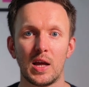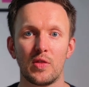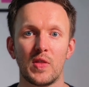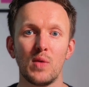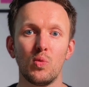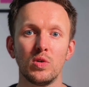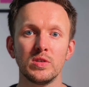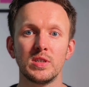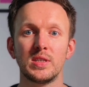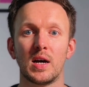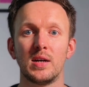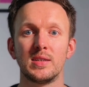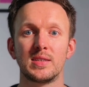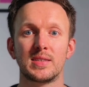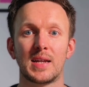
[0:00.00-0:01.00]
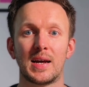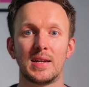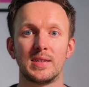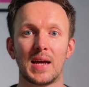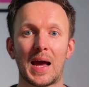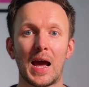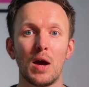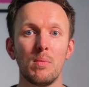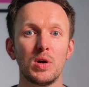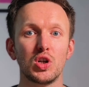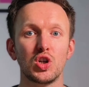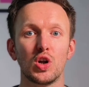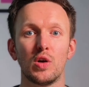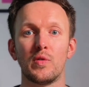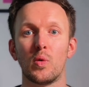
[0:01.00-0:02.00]
They wanted to understand how
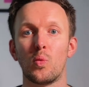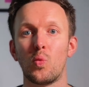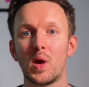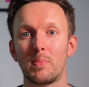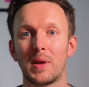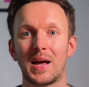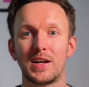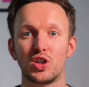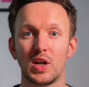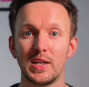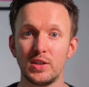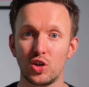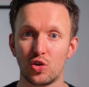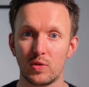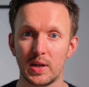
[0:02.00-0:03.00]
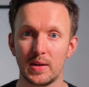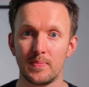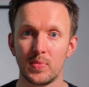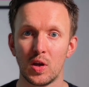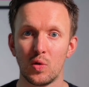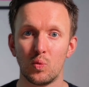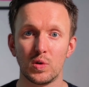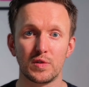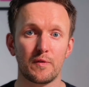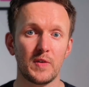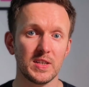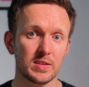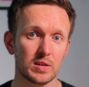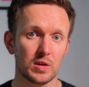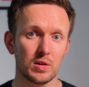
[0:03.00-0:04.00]
much of a whiplash injury was
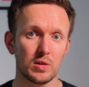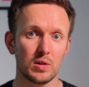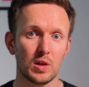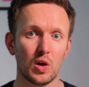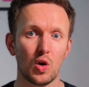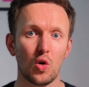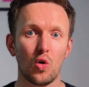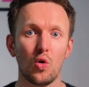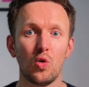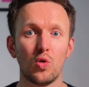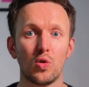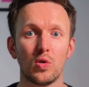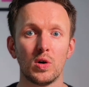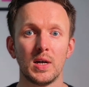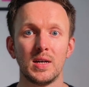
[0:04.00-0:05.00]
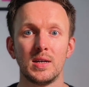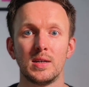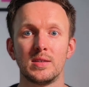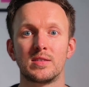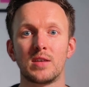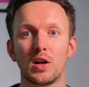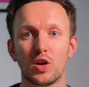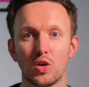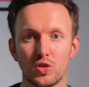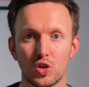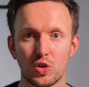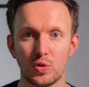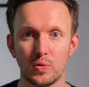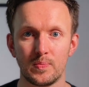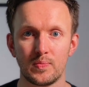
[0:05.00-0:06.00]
physical or
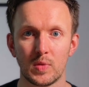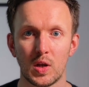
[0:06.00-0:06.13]
psychological.